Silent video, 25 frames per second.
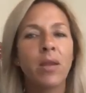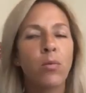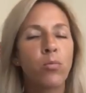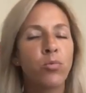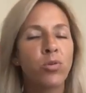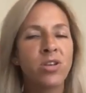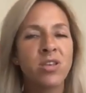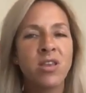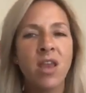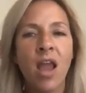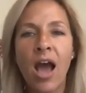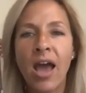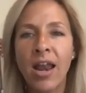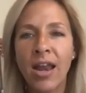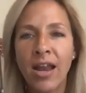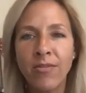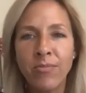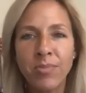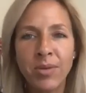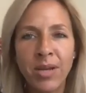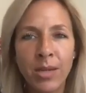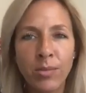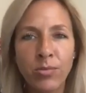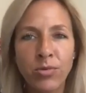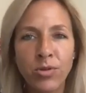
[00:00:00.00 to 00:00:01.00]
would not have
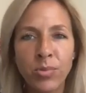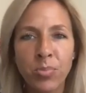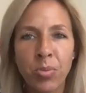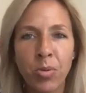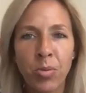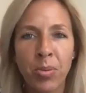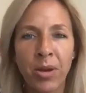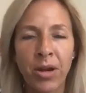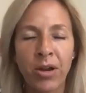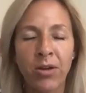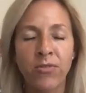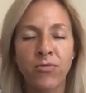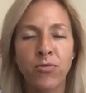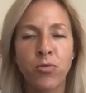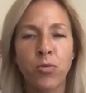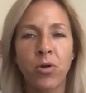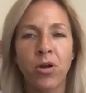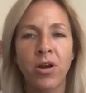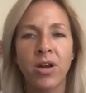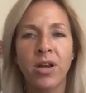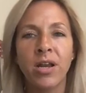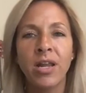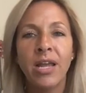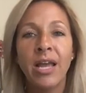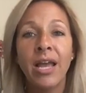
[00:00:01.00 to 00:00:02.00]
been able to prepare
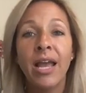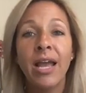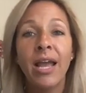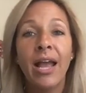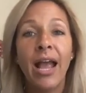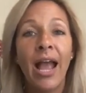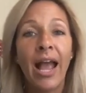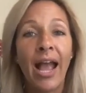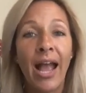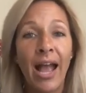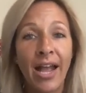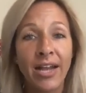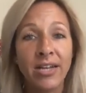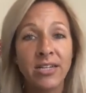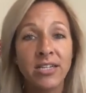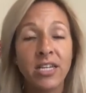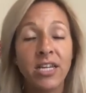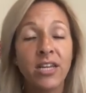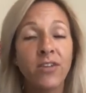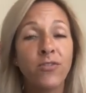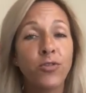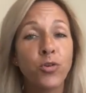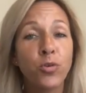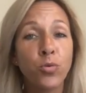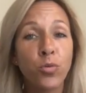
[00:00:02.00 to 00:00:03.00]
for it. And
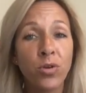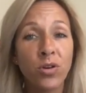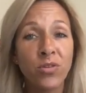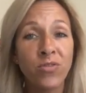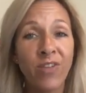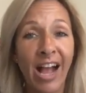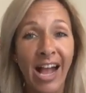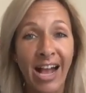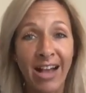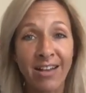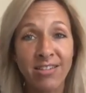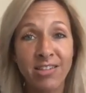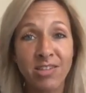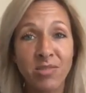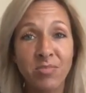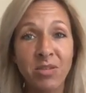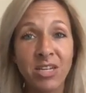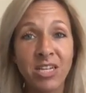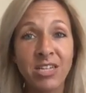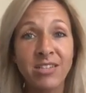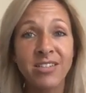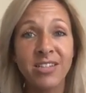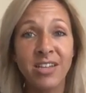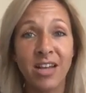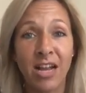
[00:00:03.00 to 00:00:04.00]
if you would have asked
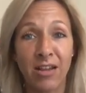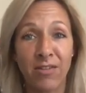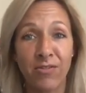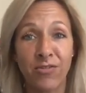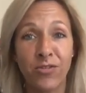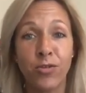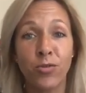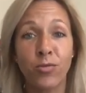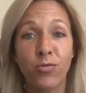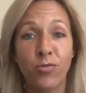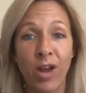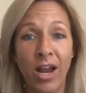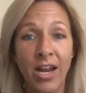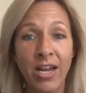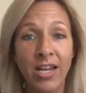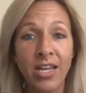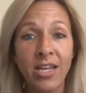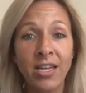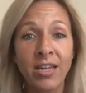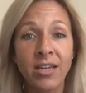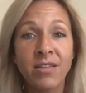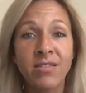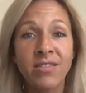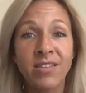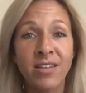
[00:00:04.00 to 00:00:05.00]
me, did I feel
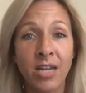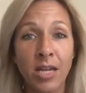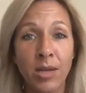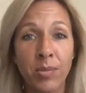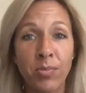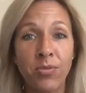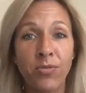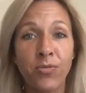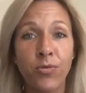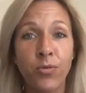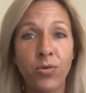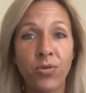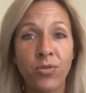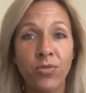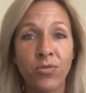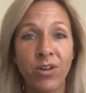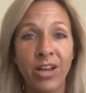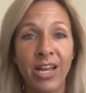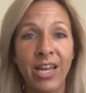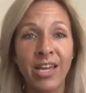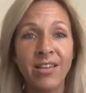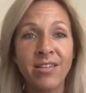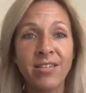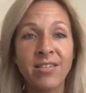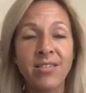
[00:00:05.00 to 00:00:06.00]
ready the night before the
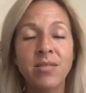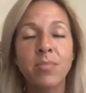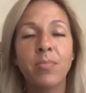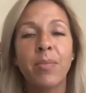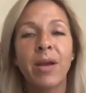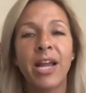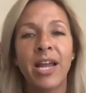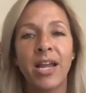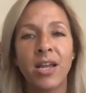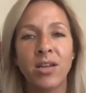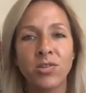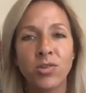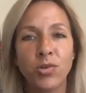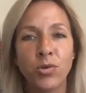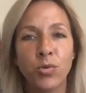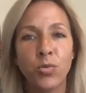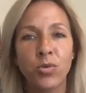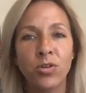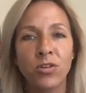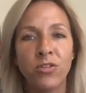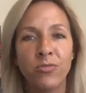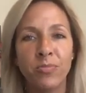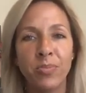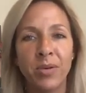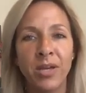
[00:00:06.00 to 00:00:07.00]
race? My answer would have